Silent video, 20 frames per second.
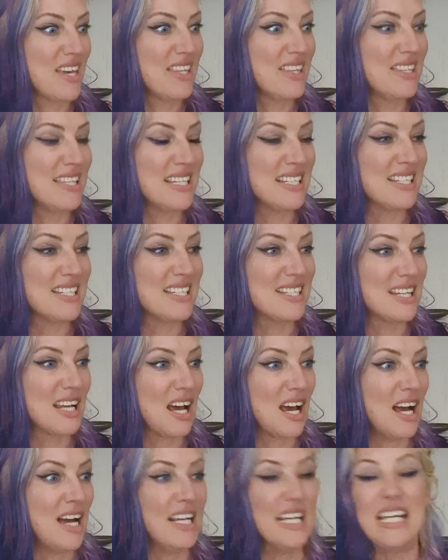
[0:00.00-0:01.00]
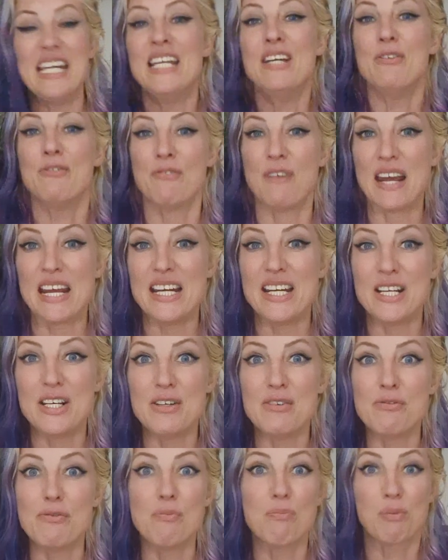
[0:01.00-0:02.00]
this
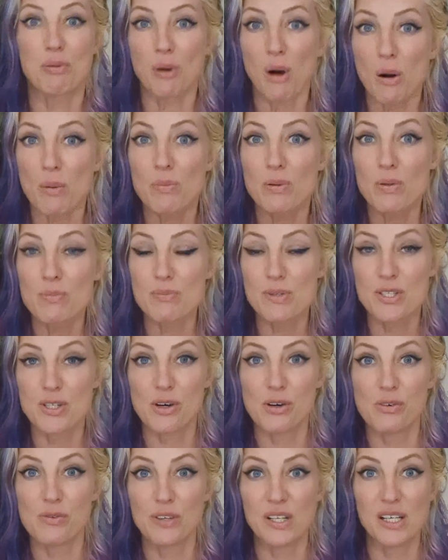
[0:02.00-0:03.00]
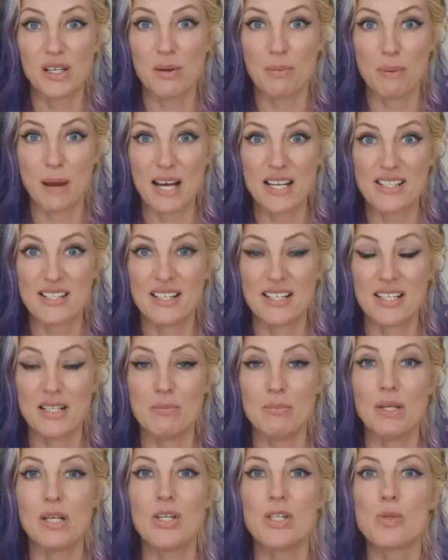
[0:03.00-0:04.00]
innovative problem-solving capacity,
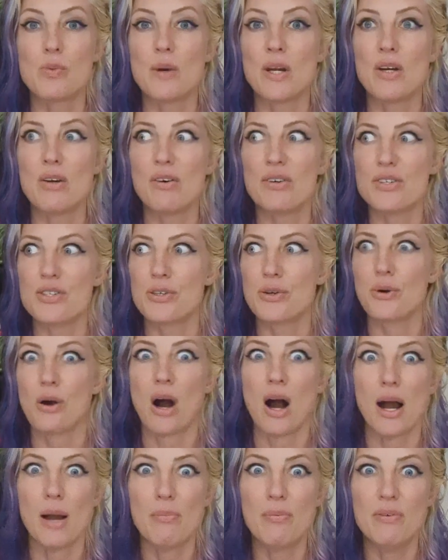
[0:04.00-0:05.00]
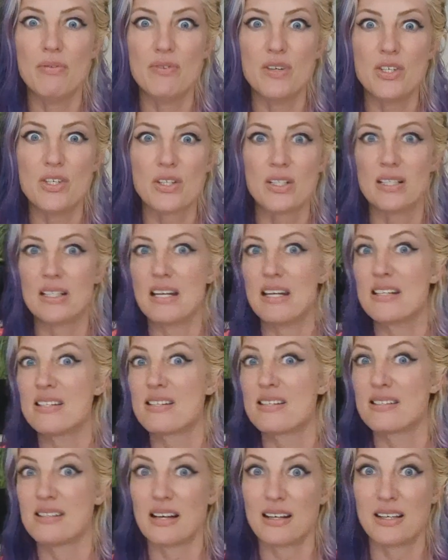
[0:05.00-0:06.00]
because we're not so hyper-vigilant and
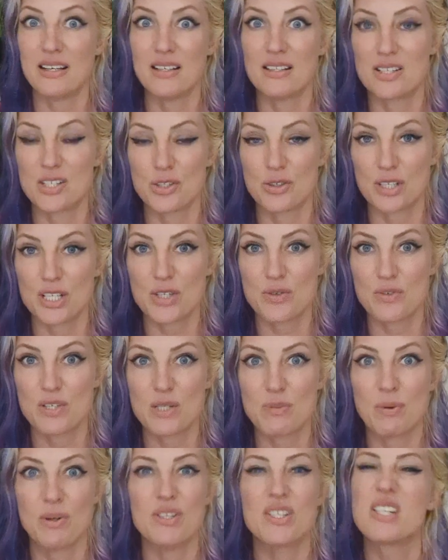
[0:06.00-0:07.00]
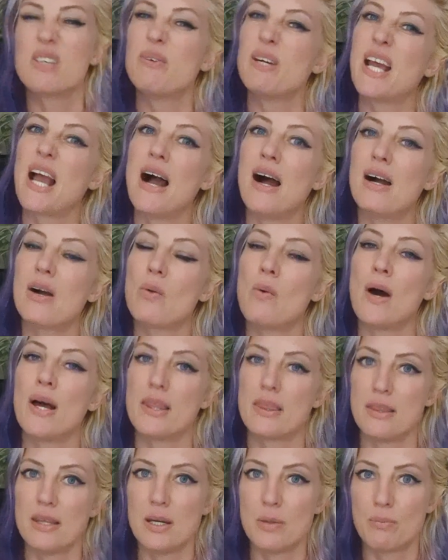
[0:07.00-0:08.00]
stuck in a stress response that we can't quite
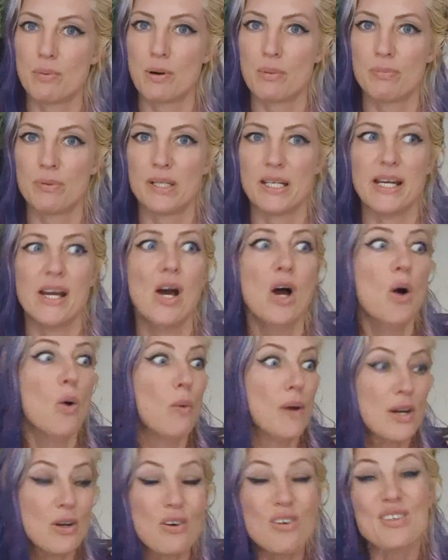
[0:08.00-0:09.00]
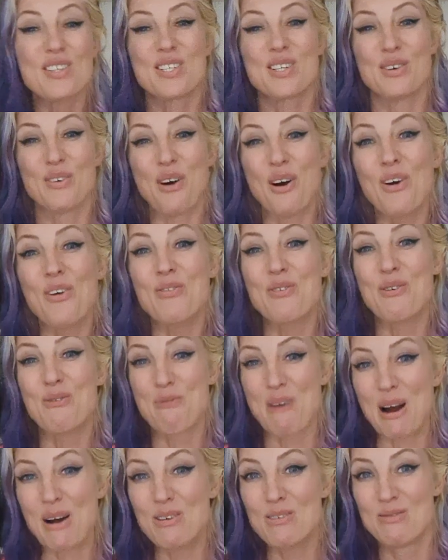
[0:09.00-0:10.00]
think properly. We're not so
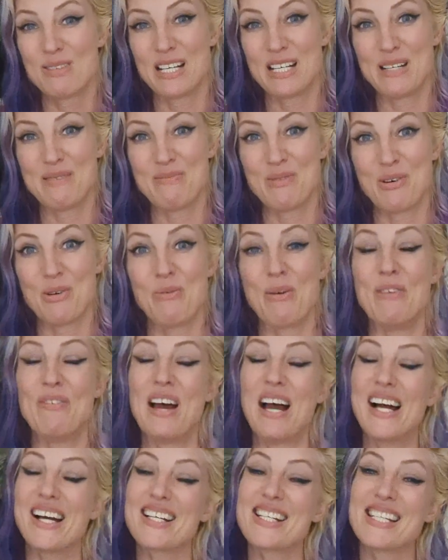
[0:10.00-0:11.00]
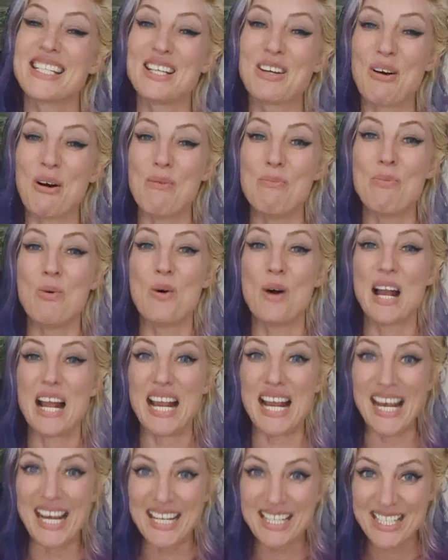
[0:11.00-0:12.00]
overwhelmed anymore. We've actually got more
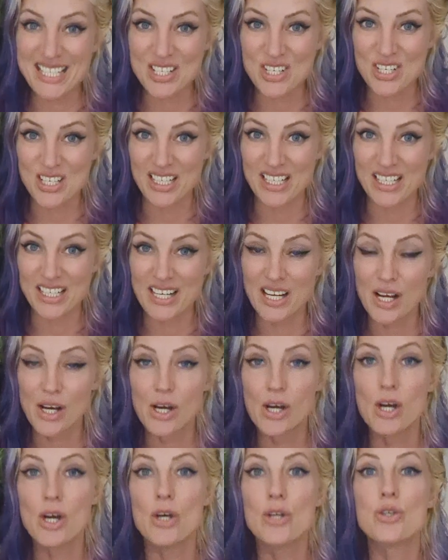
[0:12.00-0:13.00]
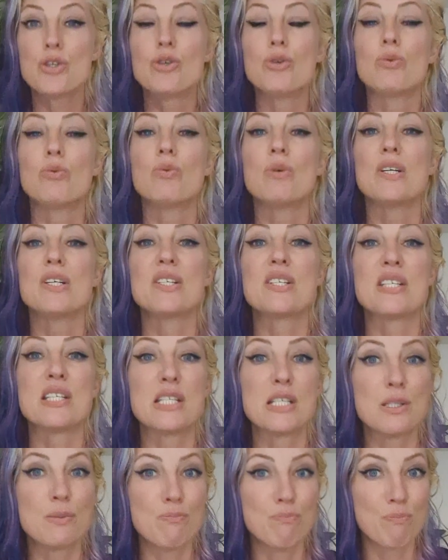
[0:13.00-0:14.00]
energy to
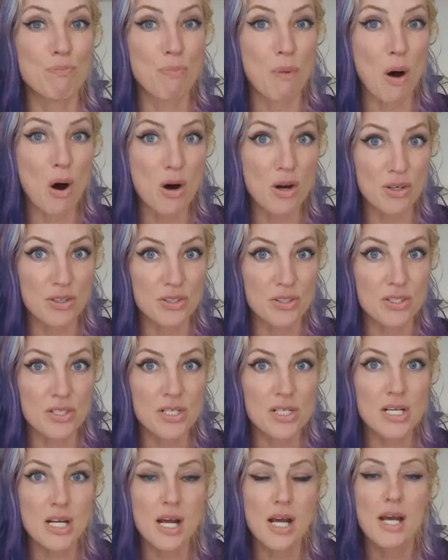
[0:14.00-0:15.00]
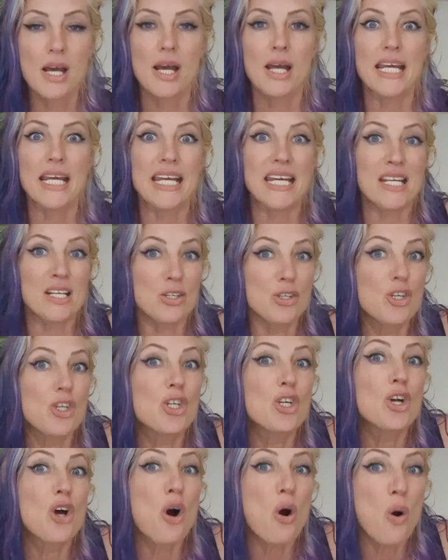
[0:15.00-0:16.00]
respond in
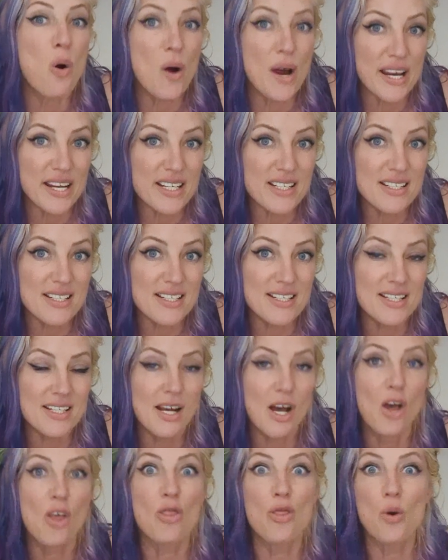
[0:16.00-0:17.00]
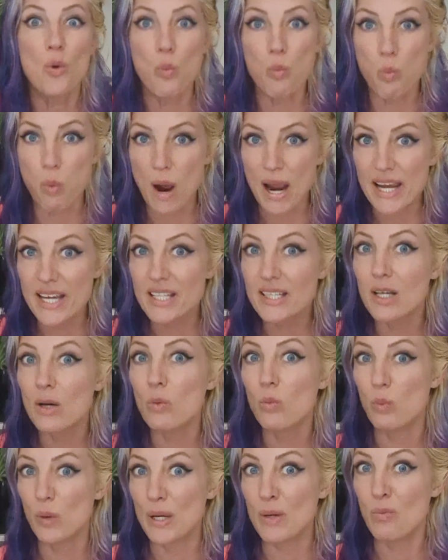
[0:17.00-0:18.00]
choice the way
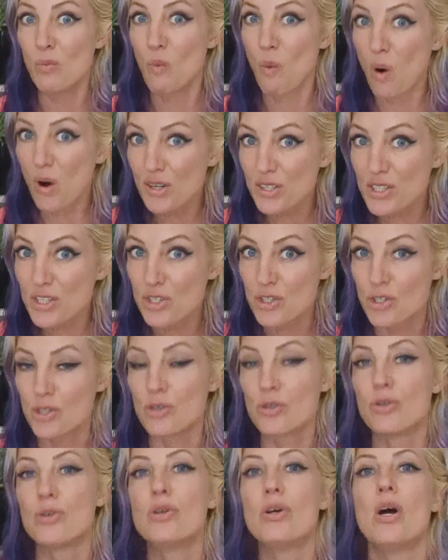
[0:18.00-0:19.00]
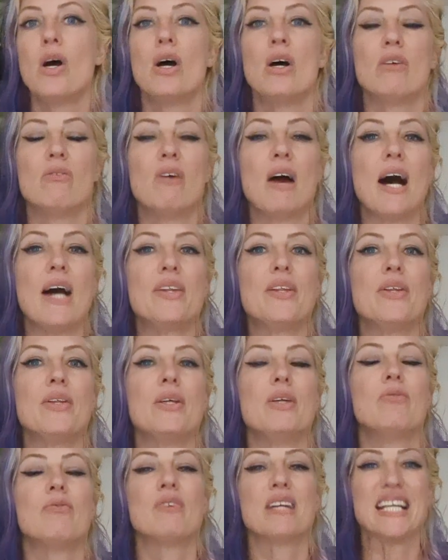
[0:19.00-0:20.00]
that we want to, rather
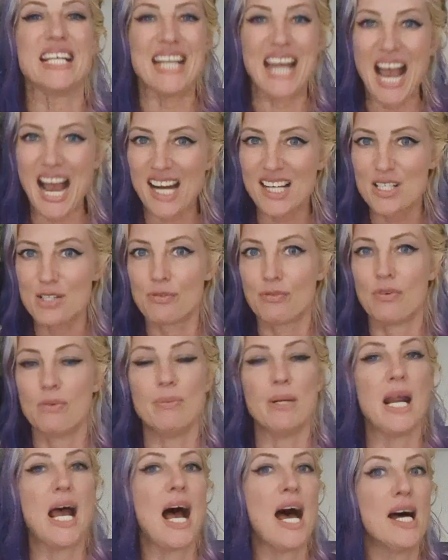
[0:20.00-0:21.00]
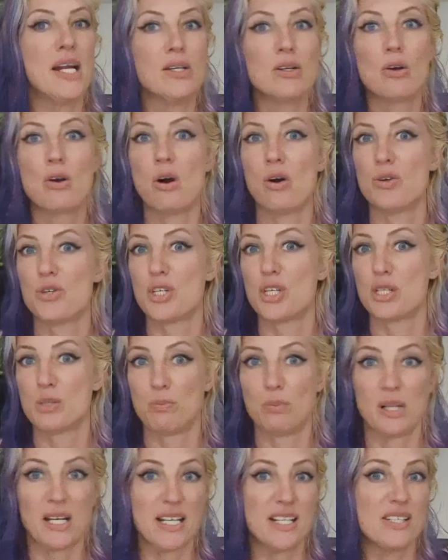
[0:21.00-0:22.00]
than react from an unconscious
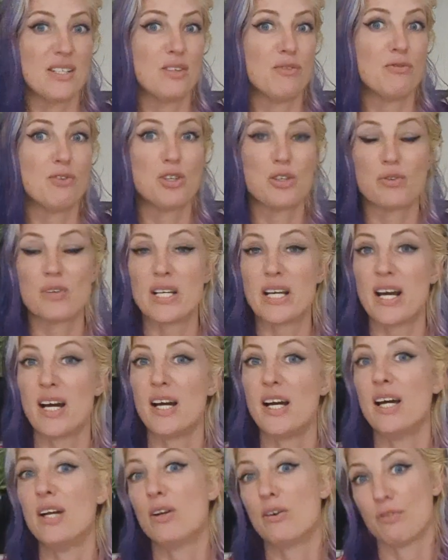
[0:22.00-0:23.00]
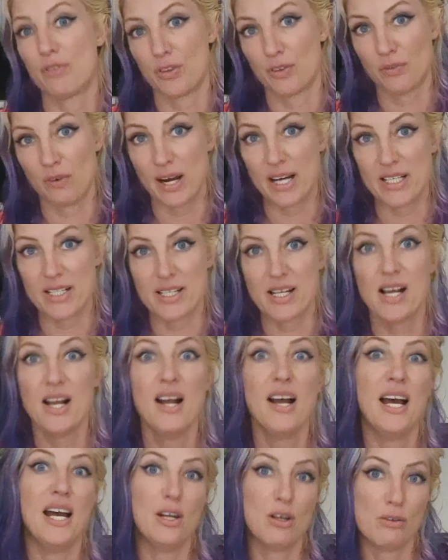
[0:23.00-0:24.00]
place of trigger and of threat
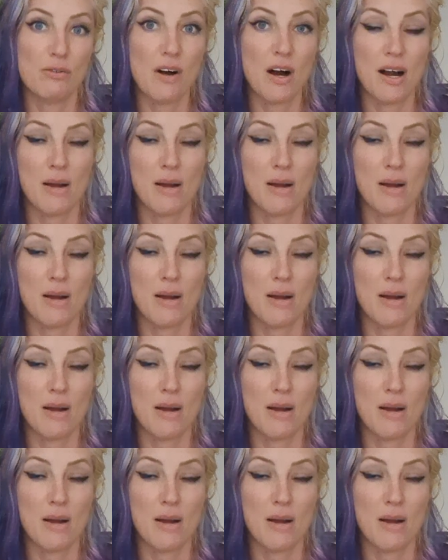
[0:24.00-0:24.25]
and of